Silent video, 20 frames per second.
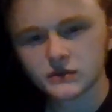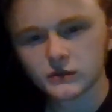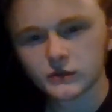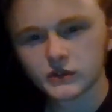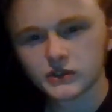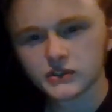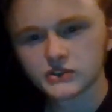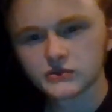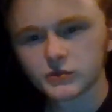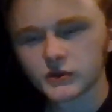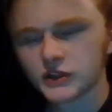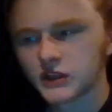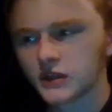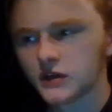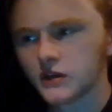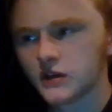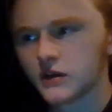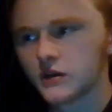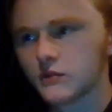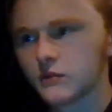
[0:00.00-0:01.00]
was what
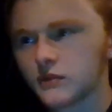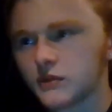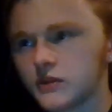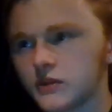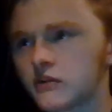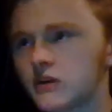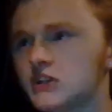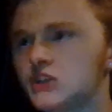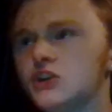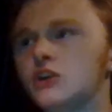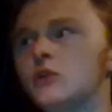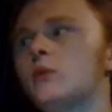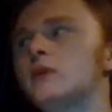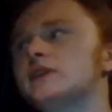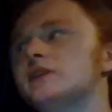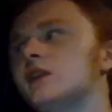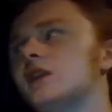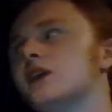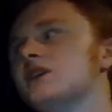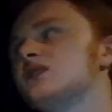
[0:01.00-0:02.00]
the ratio
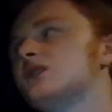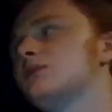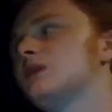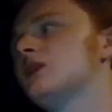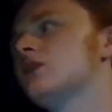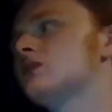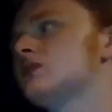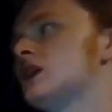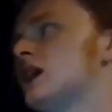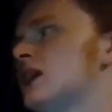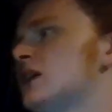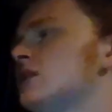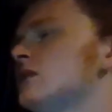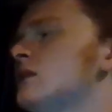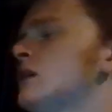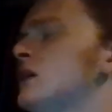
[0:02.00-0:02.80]
was the last time I looked at it.